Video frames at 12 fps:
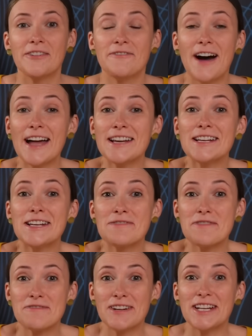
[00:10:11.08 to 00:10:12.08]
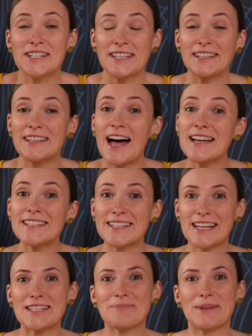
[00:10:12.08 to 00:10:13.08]
Finally, we reach the last
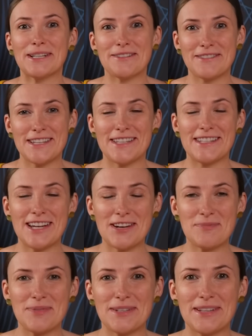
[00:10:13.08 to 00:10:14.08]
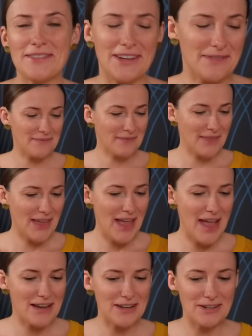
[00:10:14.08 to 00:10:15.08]
aspect of sustainable living,
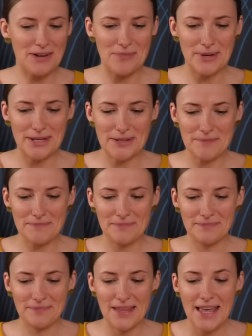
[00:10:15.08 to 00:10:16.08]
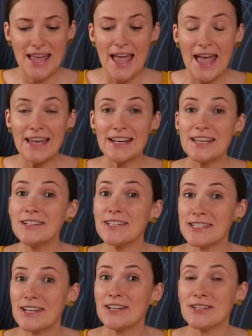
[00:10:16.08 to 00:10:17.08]
economic. And
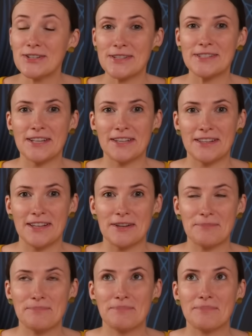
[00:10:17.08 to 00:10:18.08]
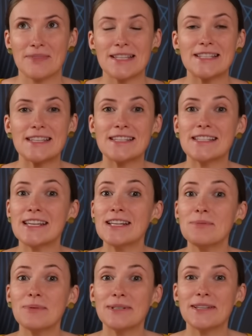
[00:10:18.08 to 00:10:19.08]
here's an interesting thing.
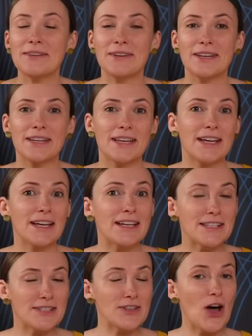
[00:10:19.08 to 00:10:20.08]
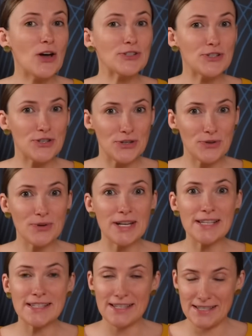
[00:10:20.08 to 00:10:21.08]
Sustainable living is not
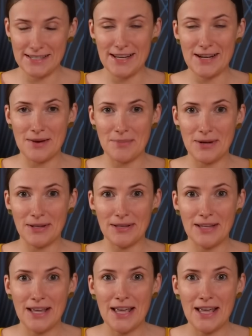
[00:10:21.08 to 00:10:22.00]
truly sustainable